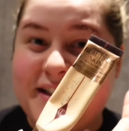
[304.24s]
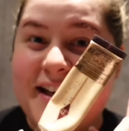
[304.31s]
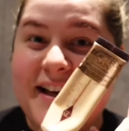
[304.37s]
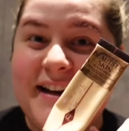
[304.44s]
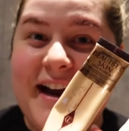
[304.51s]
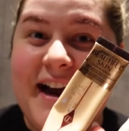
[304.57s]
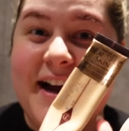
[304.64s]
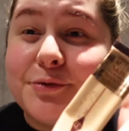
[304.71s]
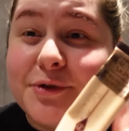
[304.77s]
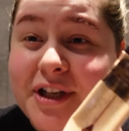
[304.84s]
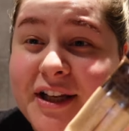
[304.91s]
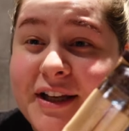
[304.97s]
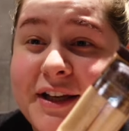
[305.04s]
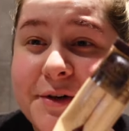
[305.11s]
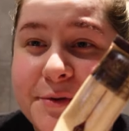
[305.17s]
that I
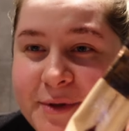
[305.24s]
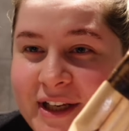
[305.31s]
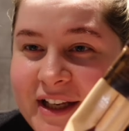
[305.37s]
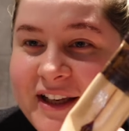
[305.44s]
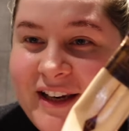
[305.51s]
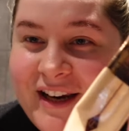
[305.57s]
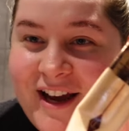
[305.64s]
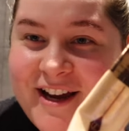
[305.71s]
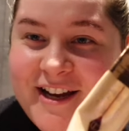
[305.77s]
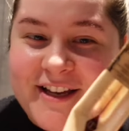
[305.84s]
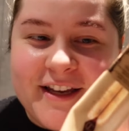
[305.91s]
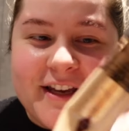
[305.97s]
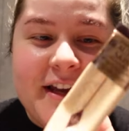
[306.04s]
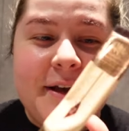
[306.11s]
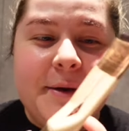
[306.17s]
really really
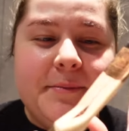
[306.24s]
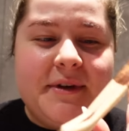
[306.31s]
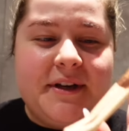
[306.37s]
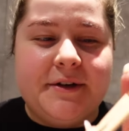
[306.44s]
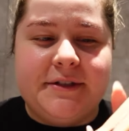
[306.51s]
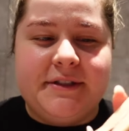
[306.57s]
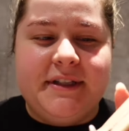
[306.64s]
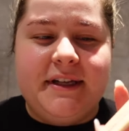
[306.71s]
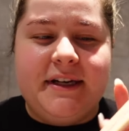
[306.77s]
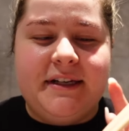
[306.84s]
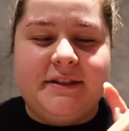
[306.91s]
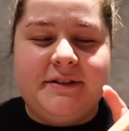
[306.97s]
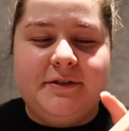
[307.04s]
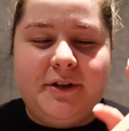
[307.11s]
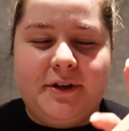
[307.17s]
like because it
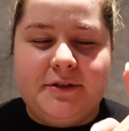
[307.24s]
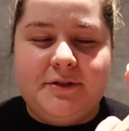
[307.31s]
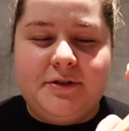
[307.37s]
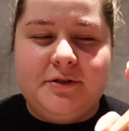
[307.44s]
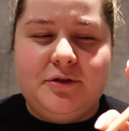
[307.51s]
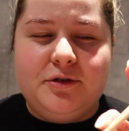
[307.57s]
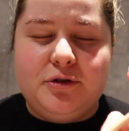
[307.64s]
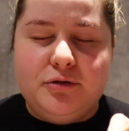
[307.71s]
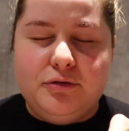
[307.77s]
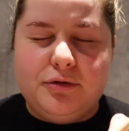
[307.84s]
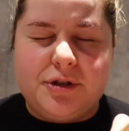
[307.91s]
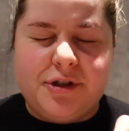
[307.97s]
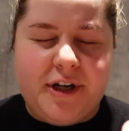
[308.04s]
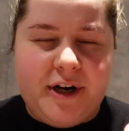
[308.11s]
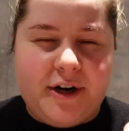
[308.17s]
is not too
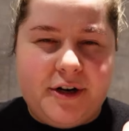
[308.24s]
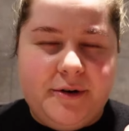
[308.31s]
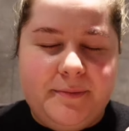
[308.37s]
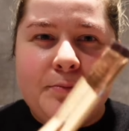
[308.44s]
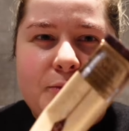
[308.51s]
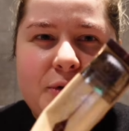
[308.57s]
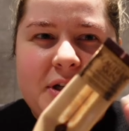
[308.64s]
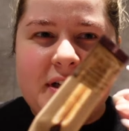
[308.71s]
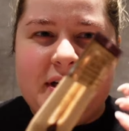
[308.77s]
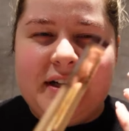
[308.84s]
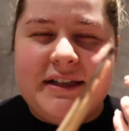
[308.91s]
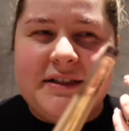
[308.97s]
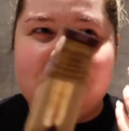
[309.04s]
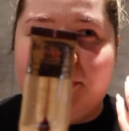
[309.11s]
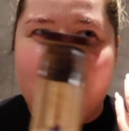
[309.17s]
sheer, but it
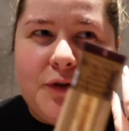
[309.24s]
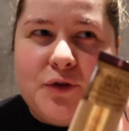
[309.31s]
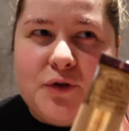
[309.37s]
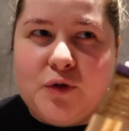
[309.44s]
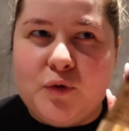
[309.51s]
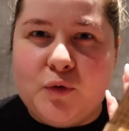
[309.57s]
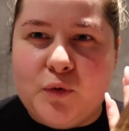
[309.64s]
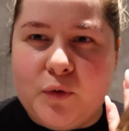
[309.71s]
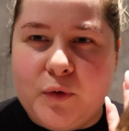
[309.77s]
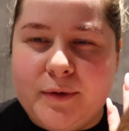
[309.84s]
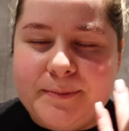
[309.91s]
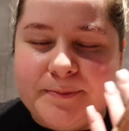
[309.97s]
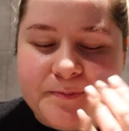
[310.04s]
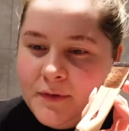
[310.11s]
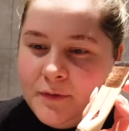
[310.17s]
is not too
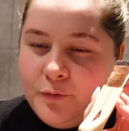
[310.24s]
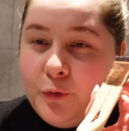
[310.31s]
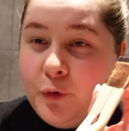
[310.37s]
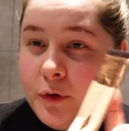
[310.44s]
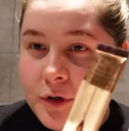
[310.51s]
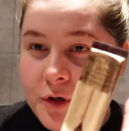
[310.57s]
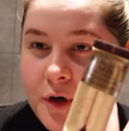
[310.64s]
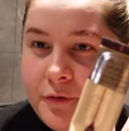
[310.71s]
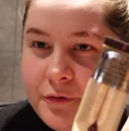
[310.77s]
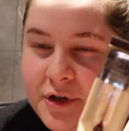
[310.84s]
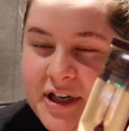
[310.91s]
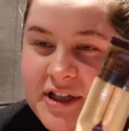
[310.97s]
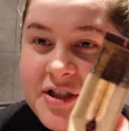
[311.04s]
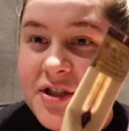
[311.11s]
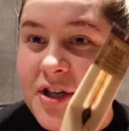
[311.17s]
full
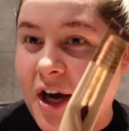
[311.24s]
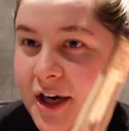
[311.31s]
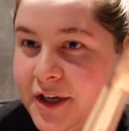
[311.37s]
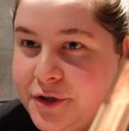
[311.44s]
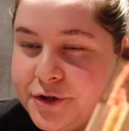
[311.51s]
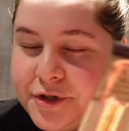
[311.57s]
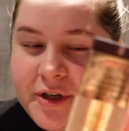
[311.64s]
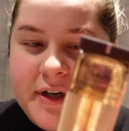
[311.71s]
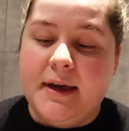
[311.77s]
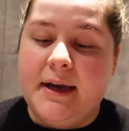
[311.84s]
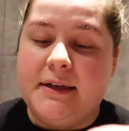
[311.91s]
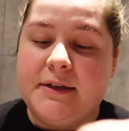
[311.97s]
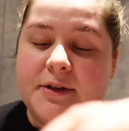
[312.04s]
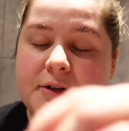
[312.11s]
coverage either. And